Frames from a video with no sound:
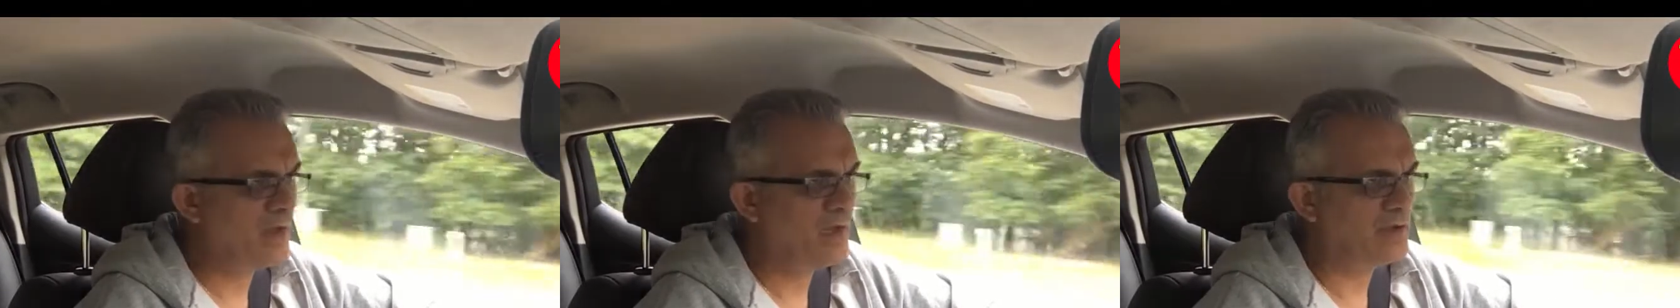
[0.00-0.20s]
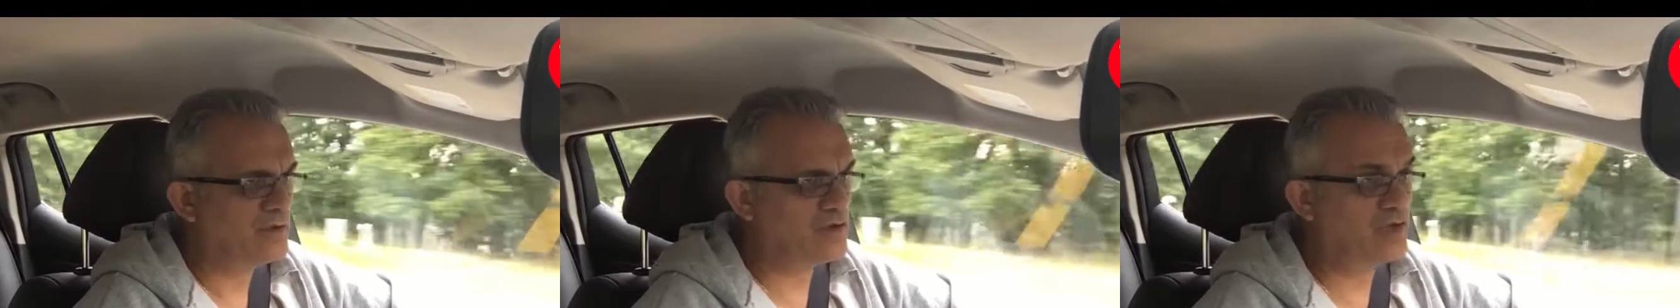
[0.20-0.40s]

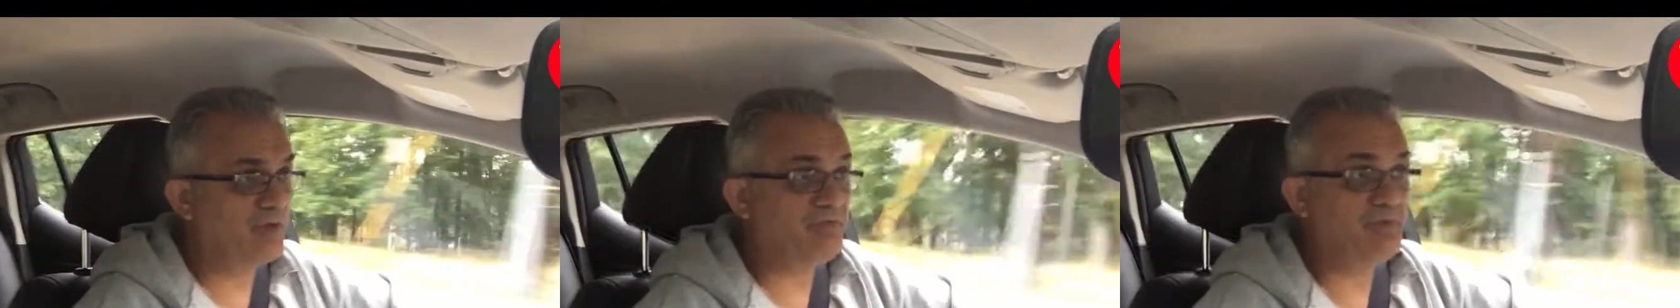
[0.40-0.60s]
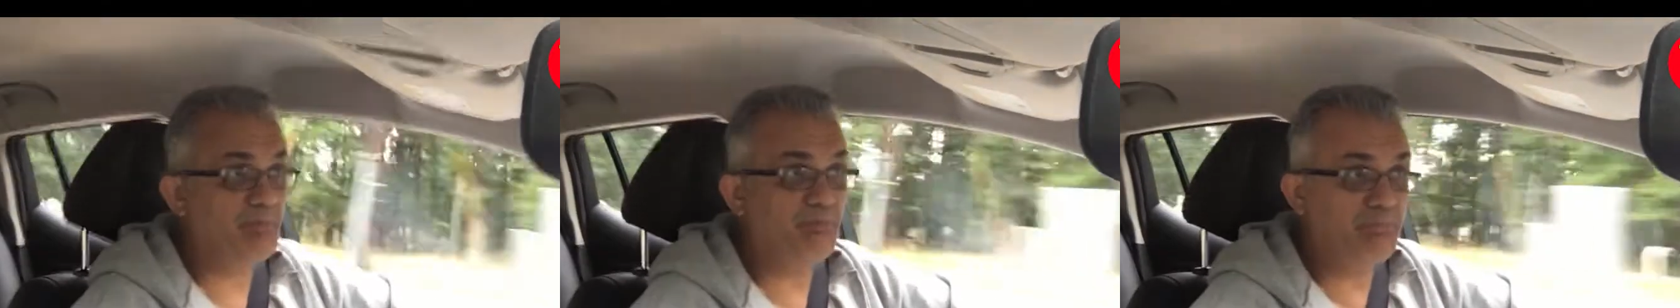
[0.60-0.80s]
the
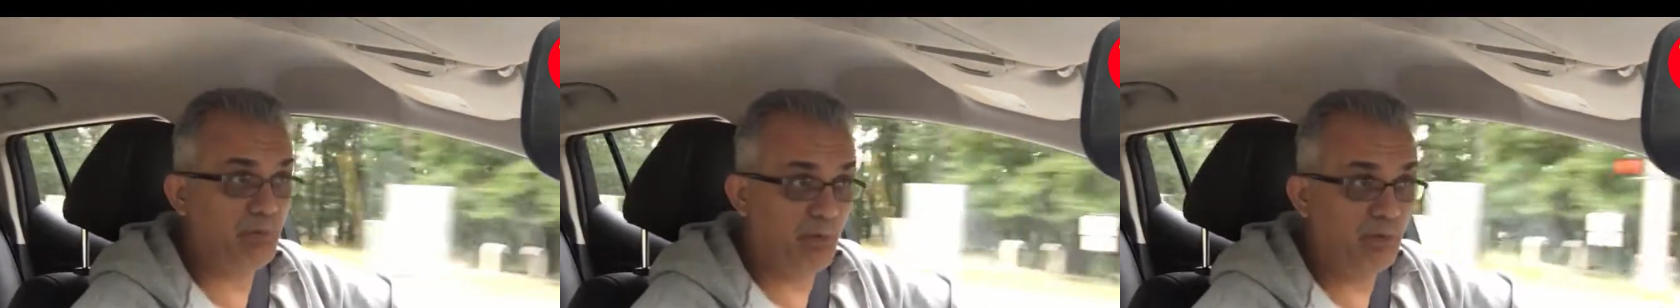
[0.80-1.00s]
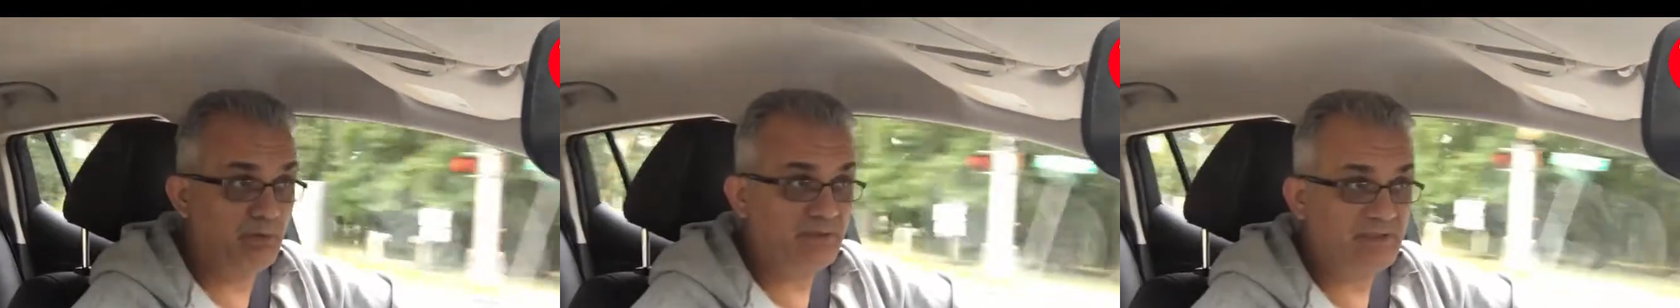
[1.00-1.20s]
Chevy
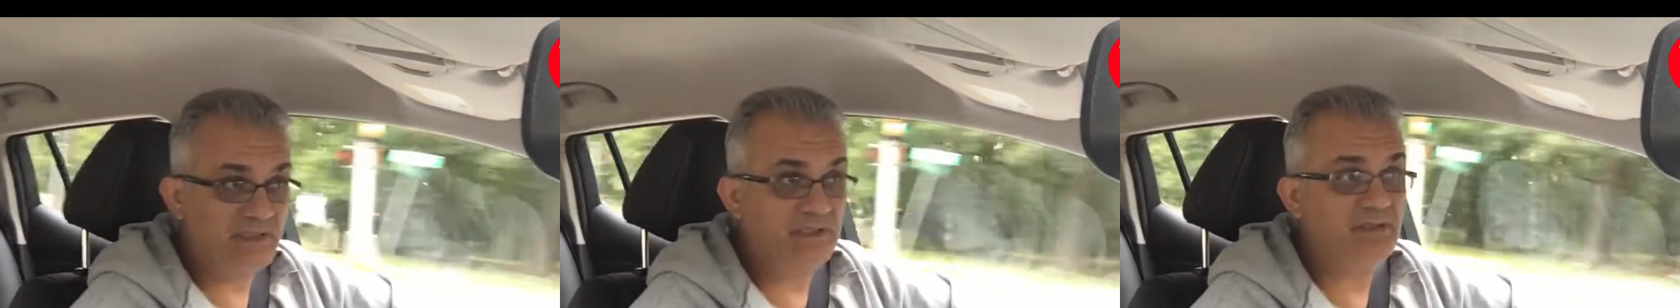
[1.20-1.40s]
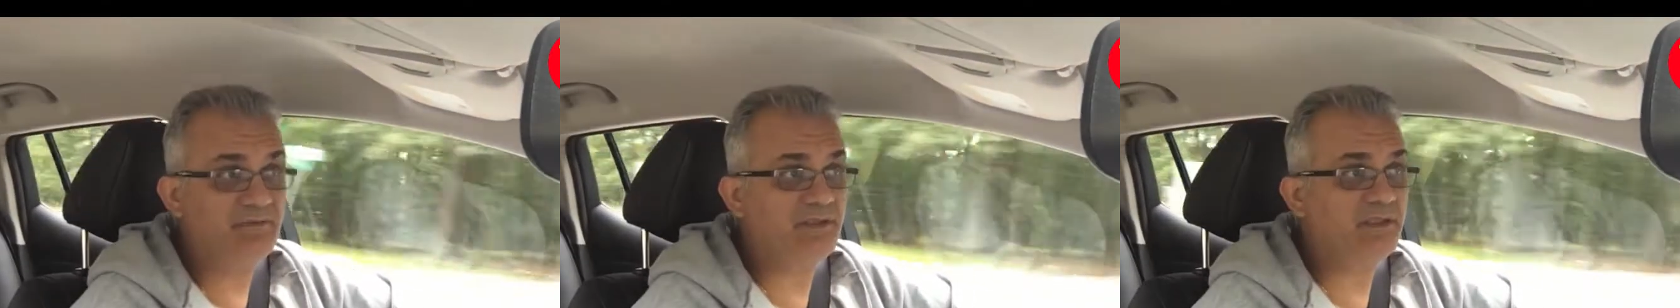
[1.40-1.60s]
Bolt
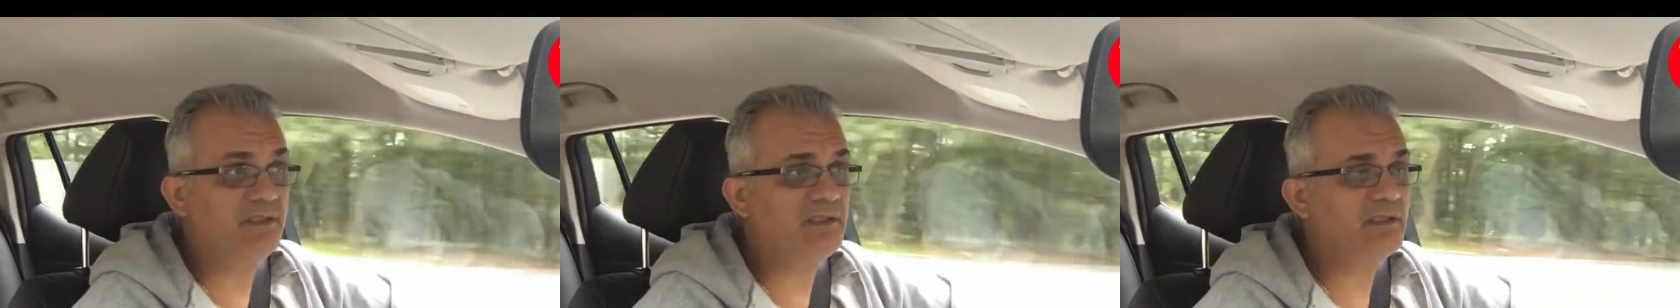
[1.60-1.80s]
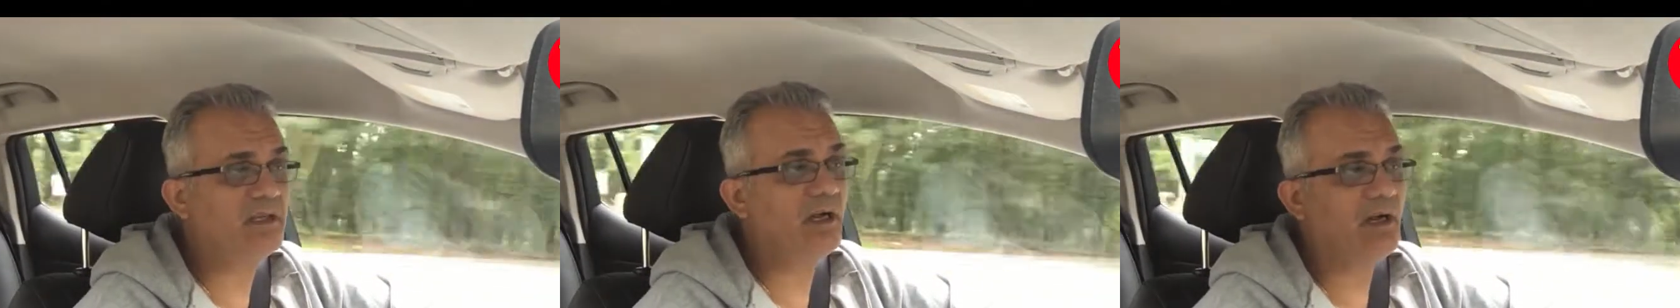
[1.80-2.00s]

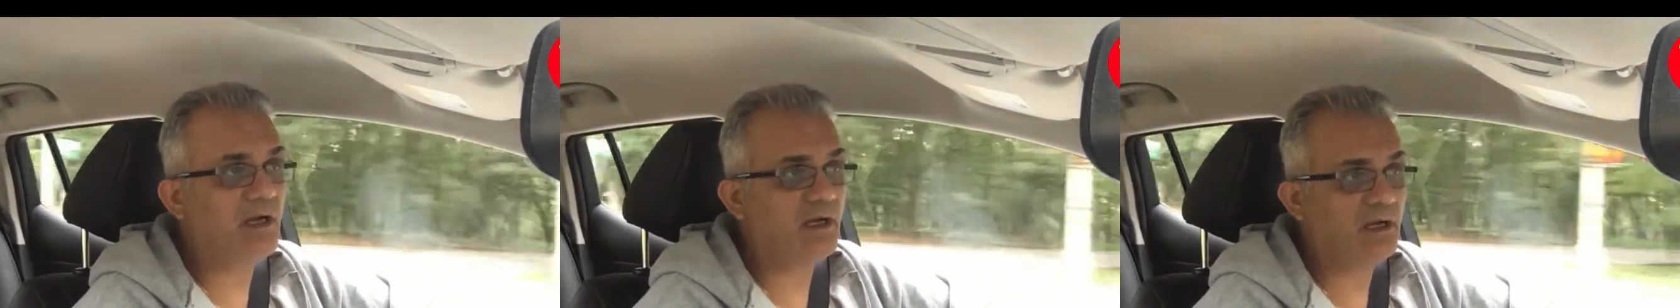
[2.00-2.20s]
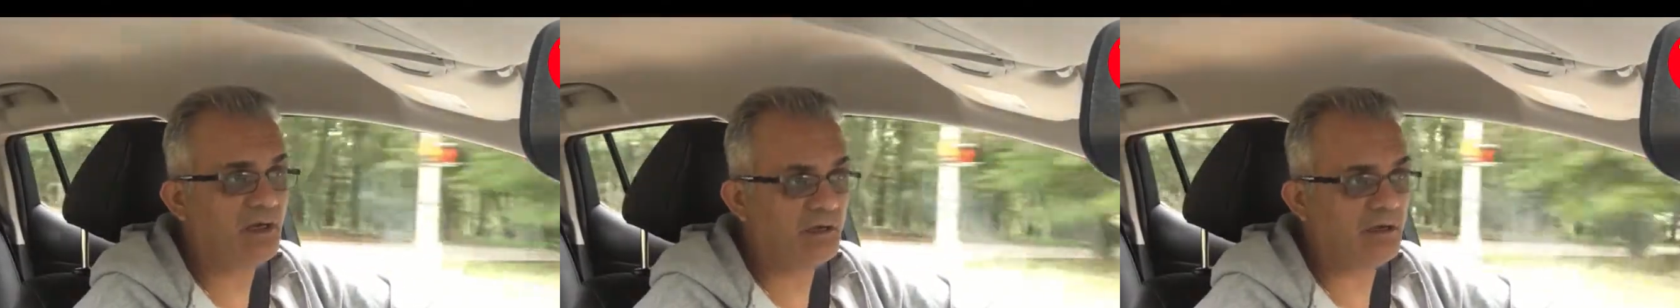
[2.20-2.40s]
EV
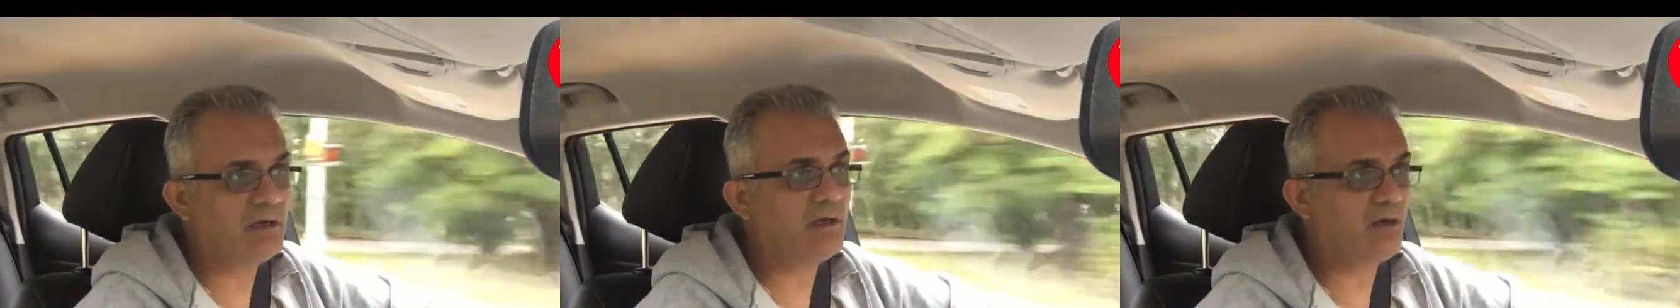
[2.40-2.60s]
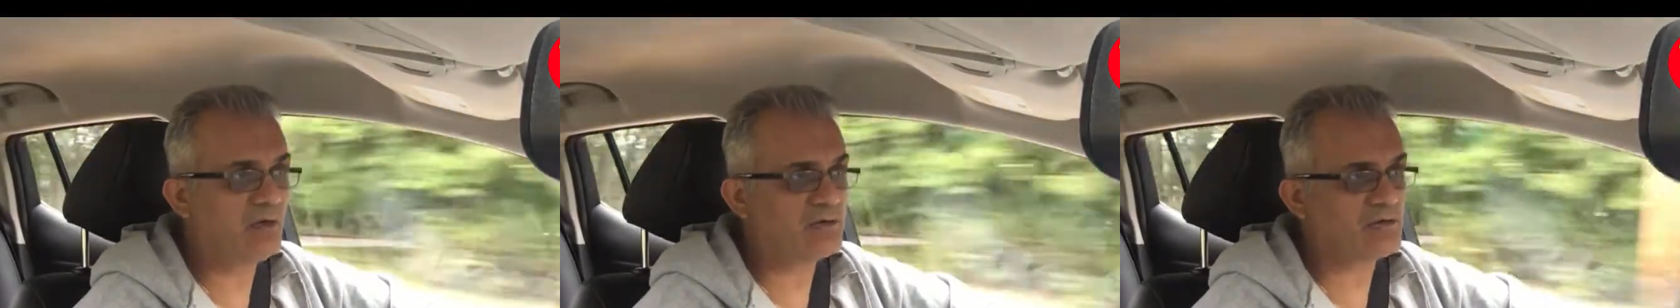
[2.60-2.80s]

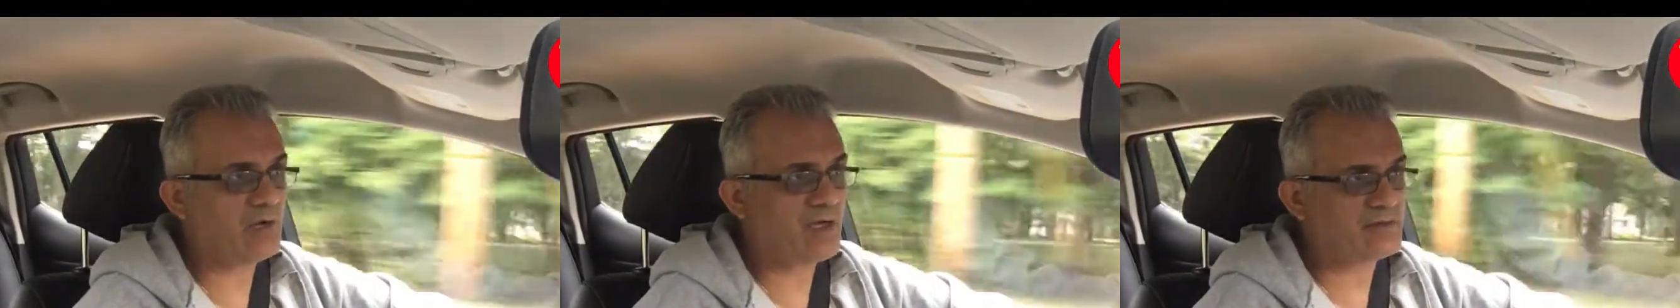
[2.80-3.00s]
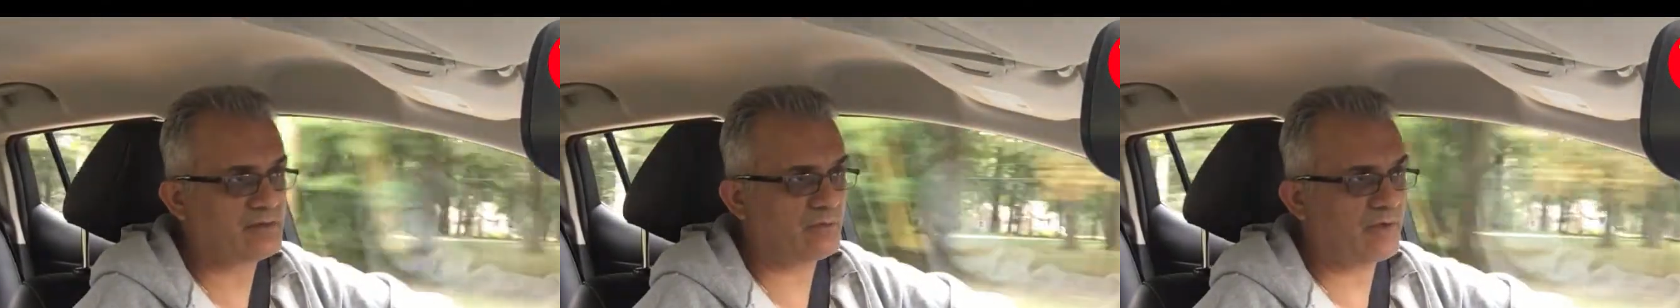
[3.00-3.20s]
also
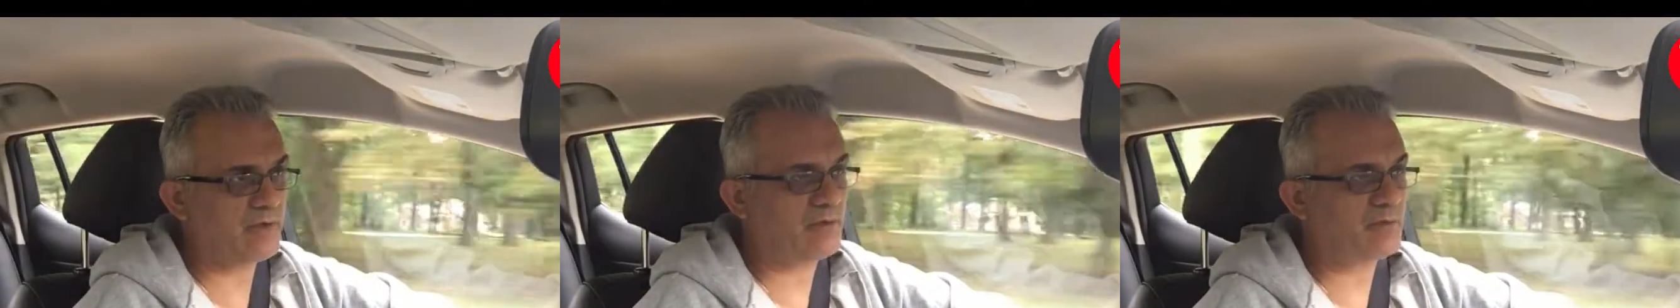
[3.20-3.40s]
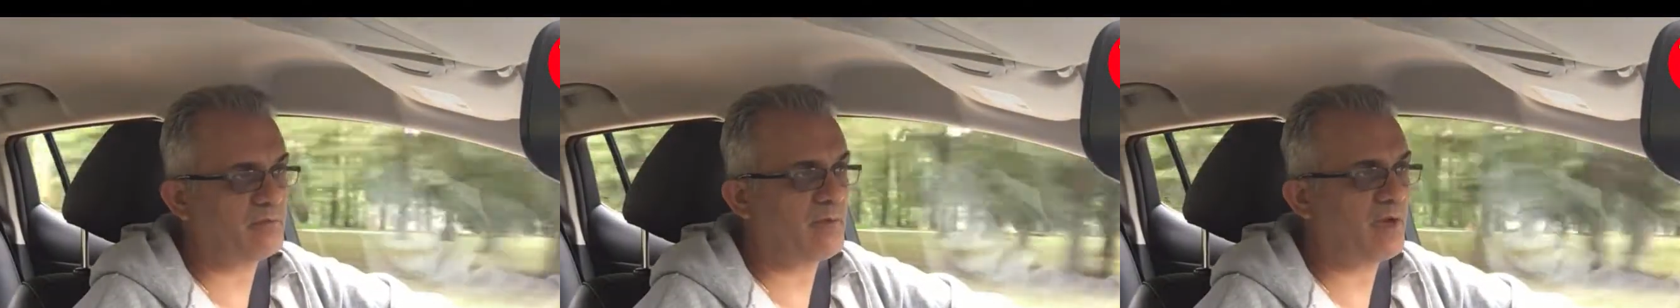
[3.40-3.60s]
has a
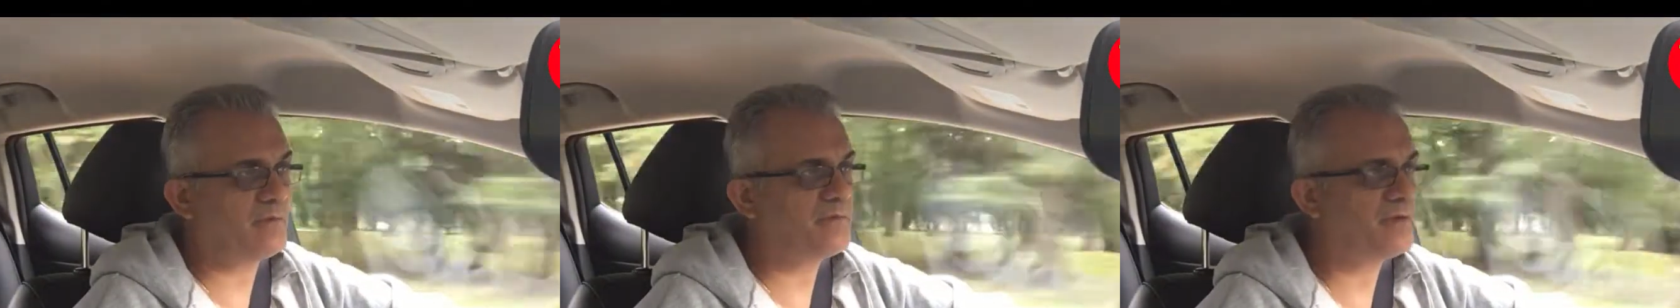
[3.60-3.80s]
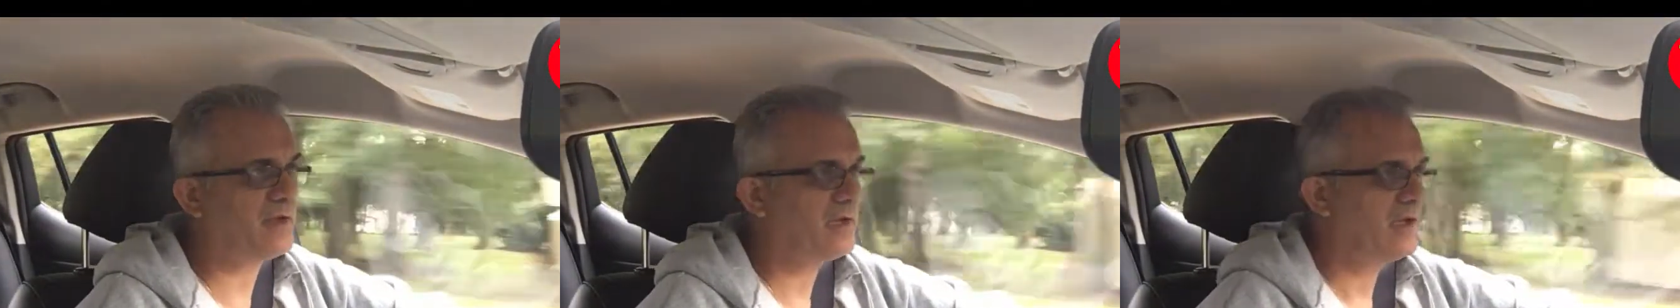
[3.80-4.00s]
record
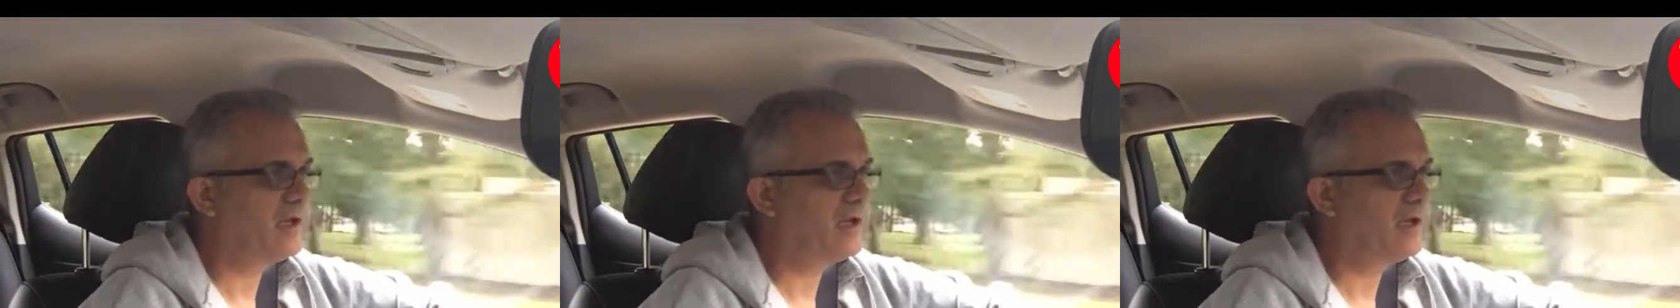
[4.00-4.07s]
month,